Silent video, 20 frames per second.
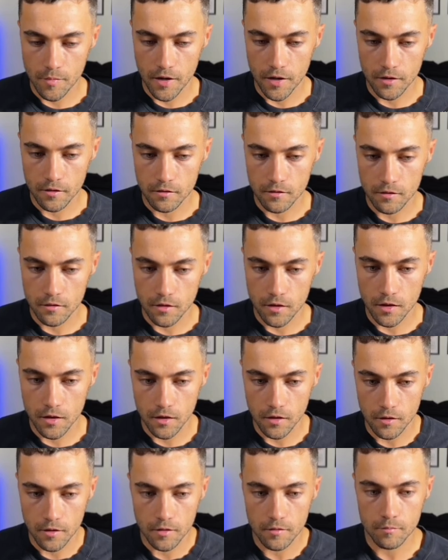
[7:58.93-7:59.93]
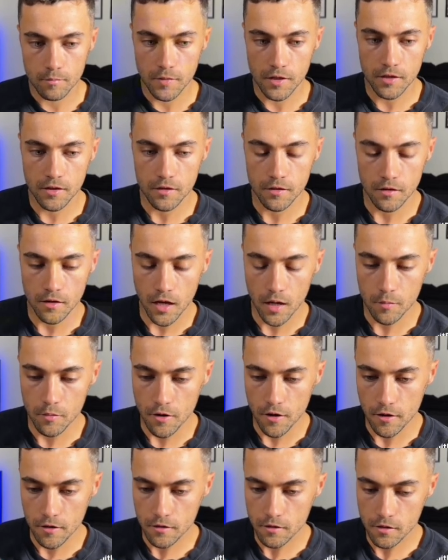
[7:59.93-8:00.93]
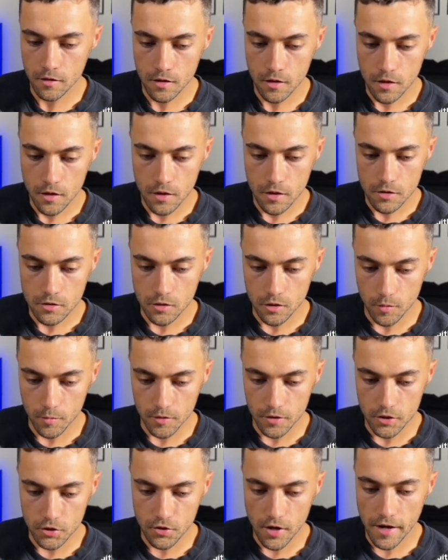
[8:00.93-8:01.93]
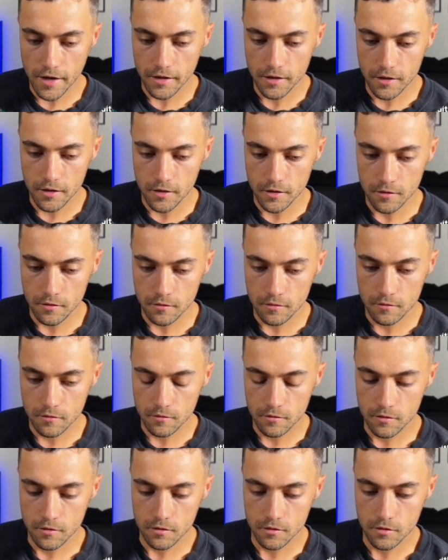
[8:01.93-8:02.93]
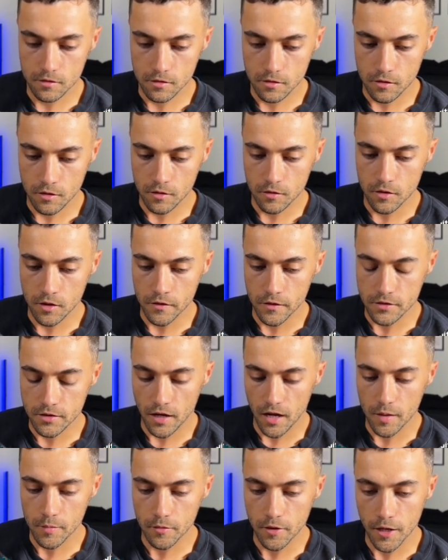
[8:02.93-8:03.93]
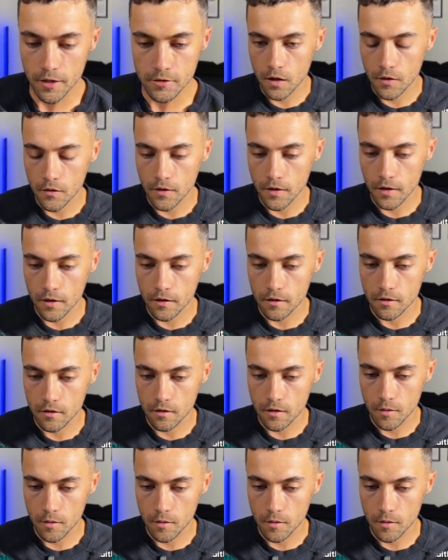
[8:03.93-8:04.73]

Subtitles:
my media library. So I'm gonna drag it in the timeline, and then